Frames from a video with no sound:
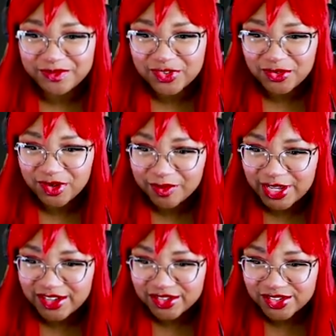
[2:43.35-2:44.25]
toy
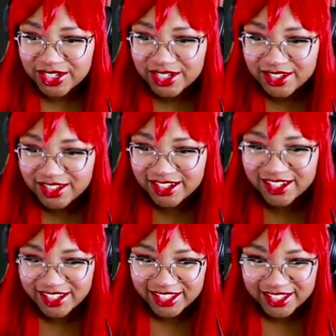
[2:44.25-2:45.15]
factory.
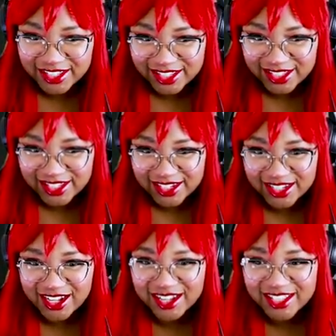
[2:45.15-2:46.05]

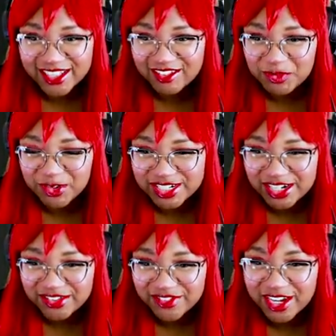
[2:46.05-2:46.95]
God, that's even more
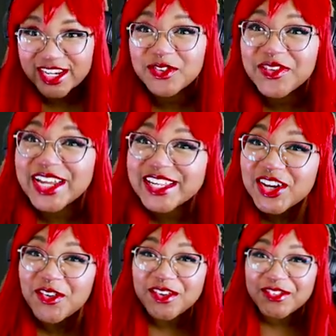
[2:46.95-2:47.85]
terrifying. Do we get to
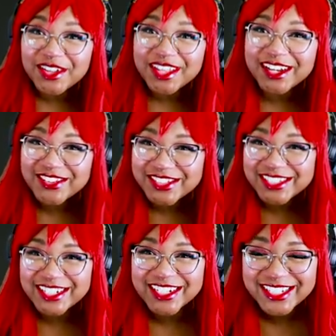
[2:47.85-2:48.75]
go on roller
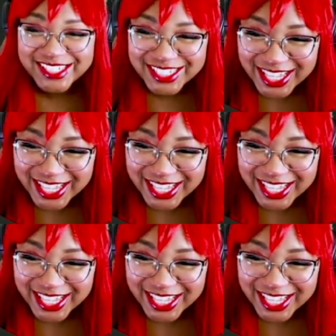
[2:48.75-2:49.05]
coasters?